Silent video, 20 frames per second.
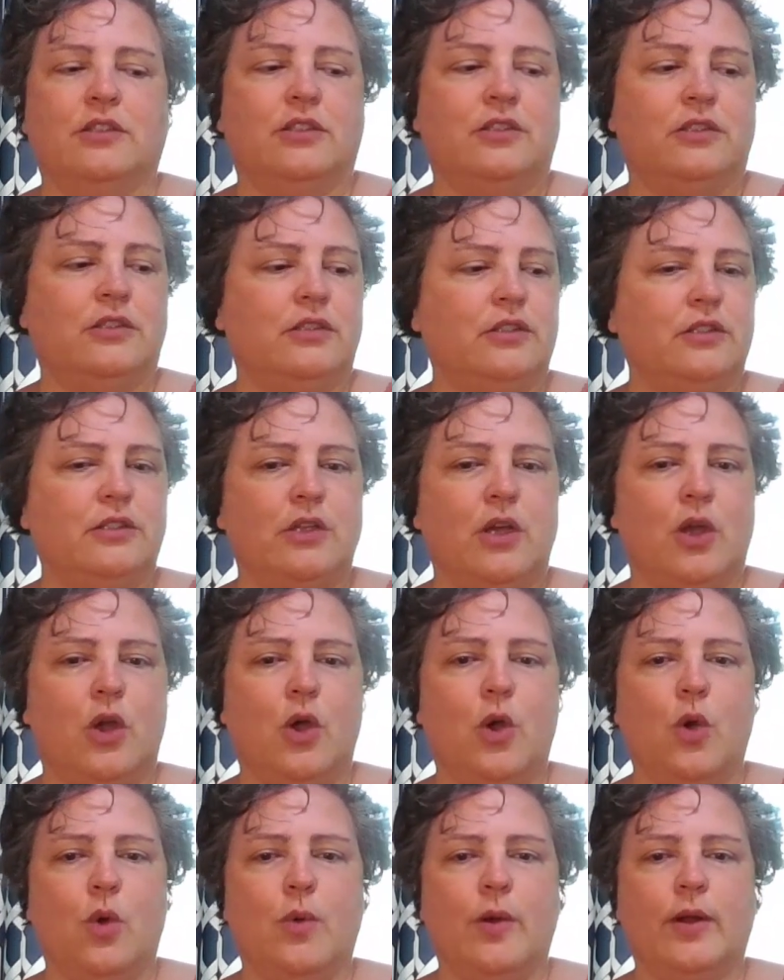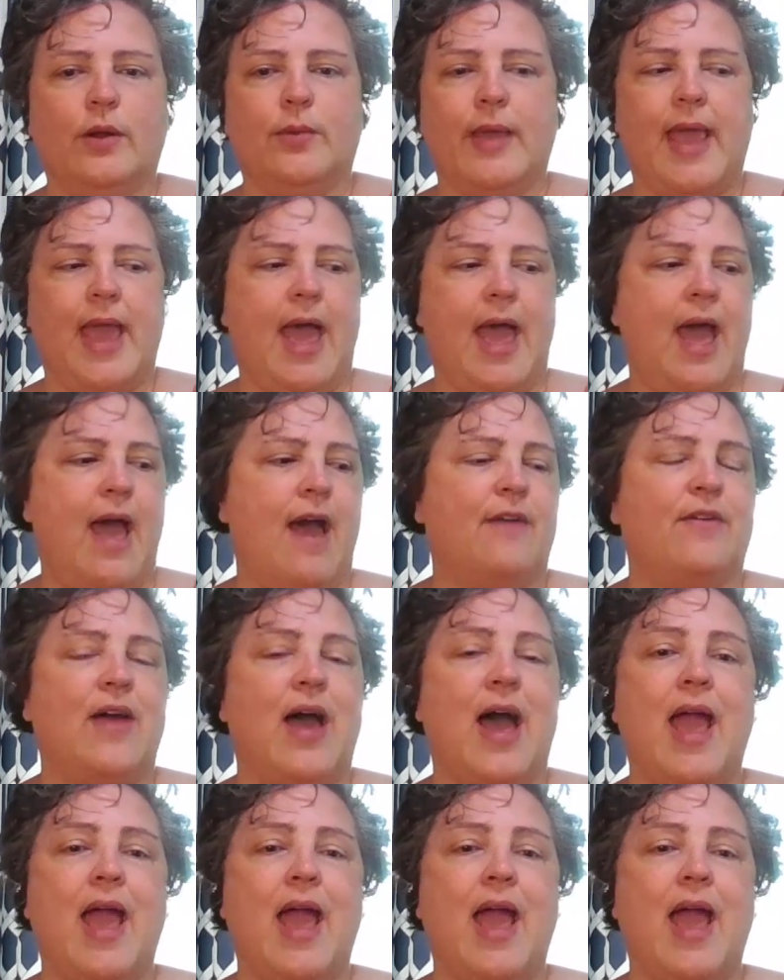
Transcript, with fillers: So, what do we have?